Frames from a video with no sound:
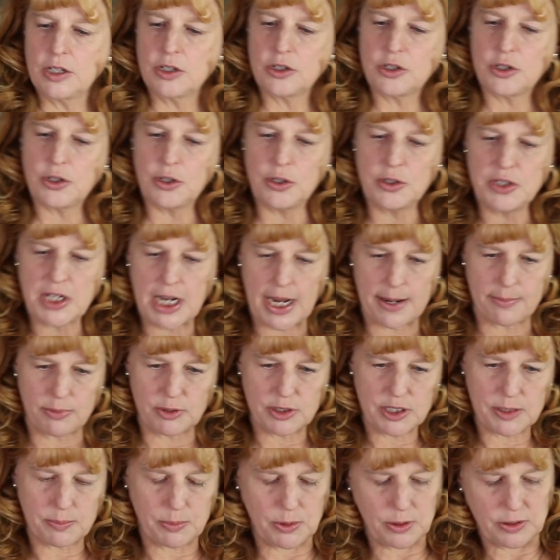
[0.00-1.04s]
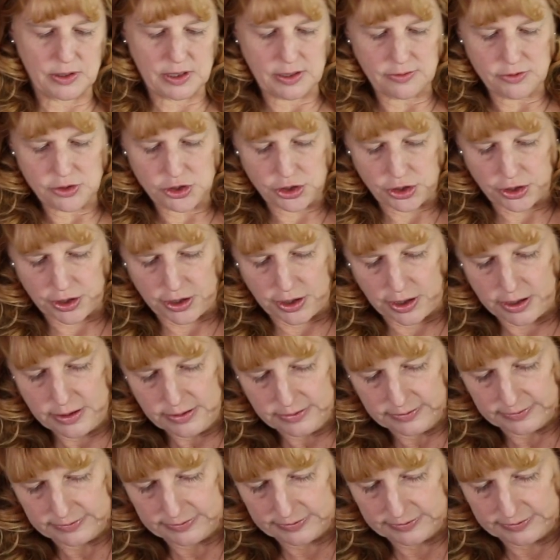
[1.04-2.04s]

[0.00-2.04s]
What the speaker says: 2 tablespoons of sugar,